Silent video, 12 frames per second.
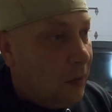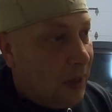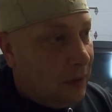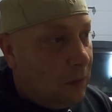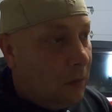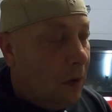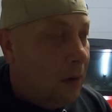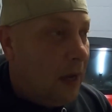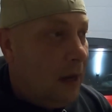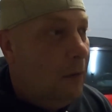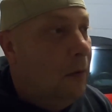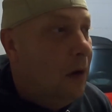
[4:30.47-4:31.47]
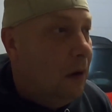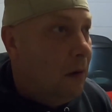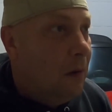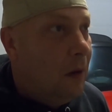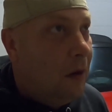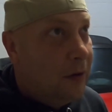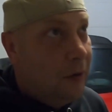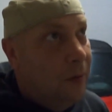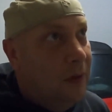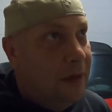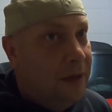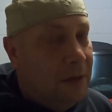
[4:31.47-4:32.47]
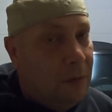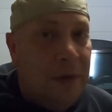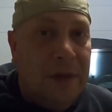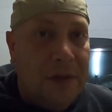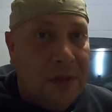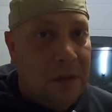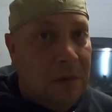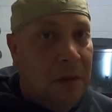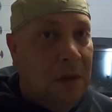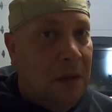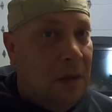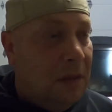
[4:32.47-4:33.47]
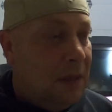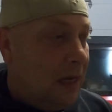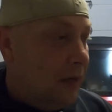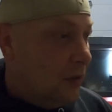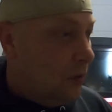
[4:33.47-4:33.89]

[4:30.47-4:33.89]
You went, okay, well, all you really did was take a